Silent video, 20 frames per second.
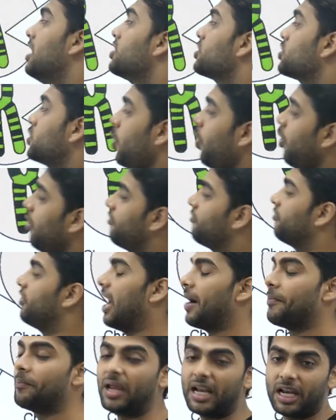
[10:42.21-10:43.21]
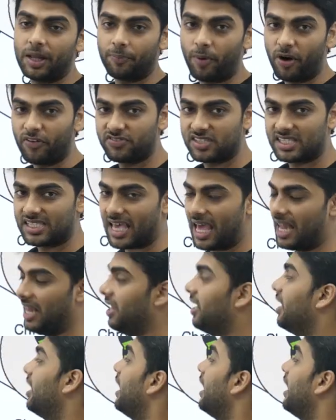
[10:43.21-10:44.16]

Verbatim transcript: So we are made up of cell.